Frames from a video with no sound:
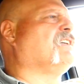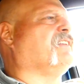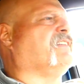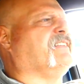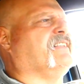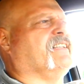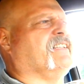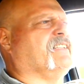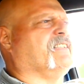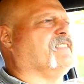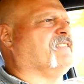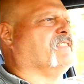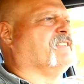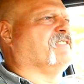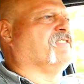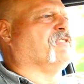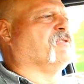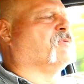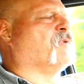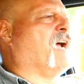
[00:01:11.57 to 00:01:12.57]

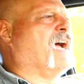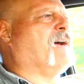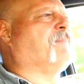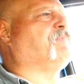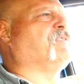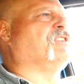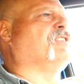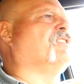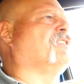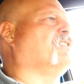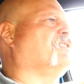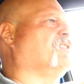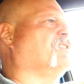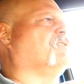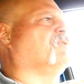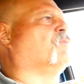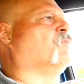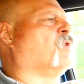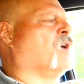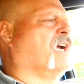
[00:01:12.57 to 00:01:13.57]
The Raptor
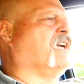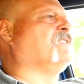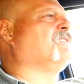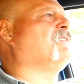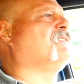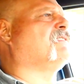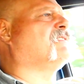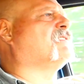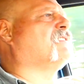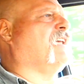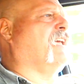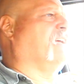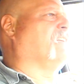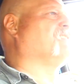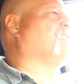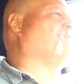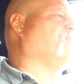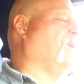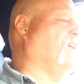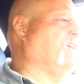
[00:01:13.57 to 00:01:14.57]
runs
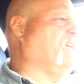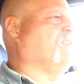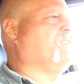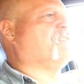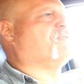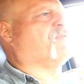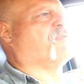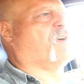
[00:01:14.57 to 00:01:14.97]
at speeds,